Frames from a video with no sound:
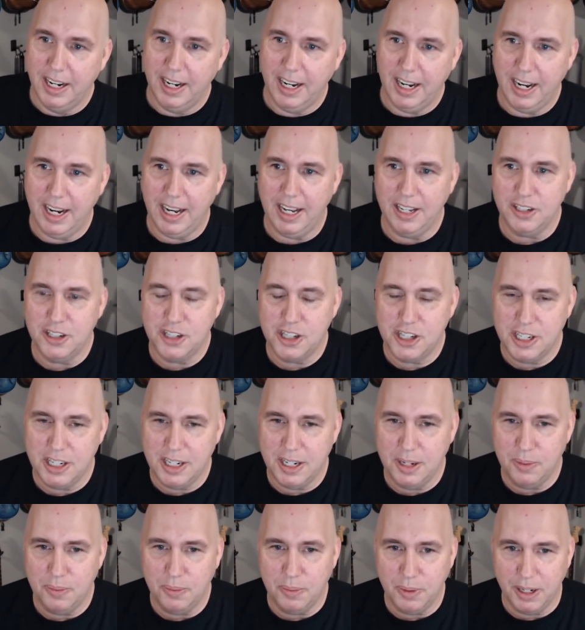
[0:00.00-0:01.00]
and
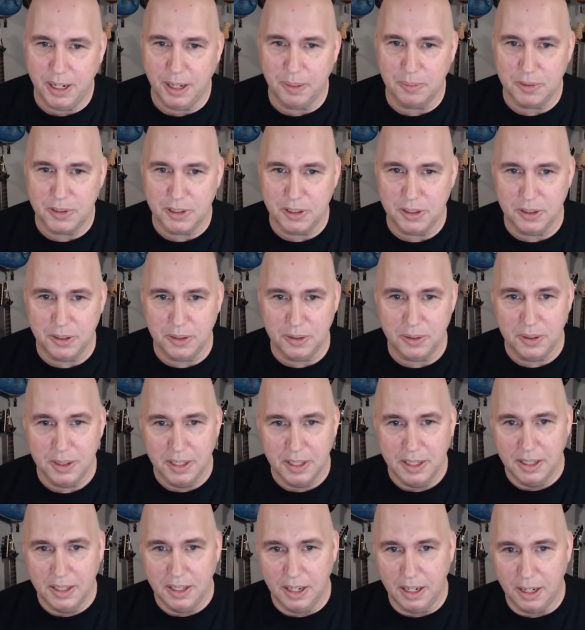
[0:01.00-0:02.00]
she went up to
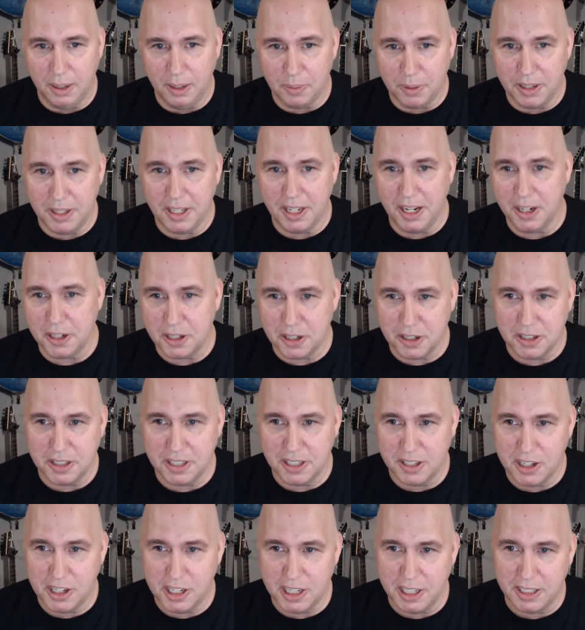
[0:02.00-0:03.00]
uh, one of the ushers,
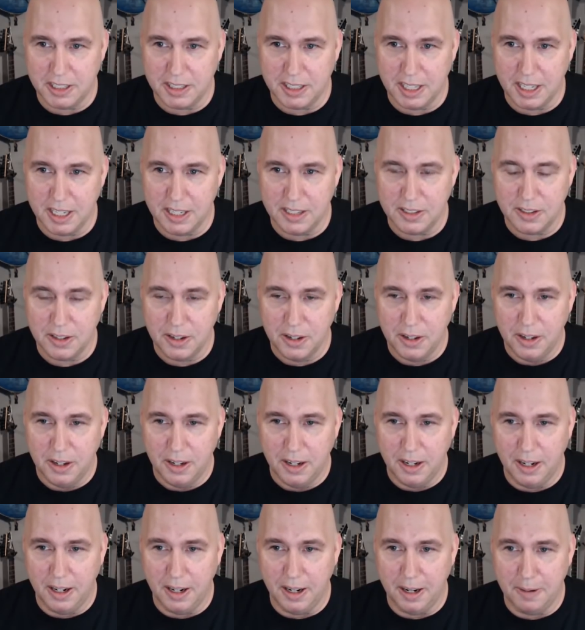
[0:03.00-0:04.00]
and she says,
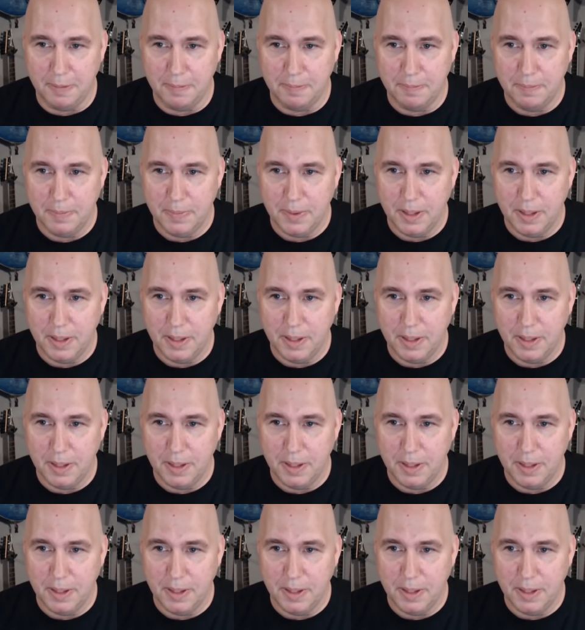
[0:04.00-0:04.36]
um,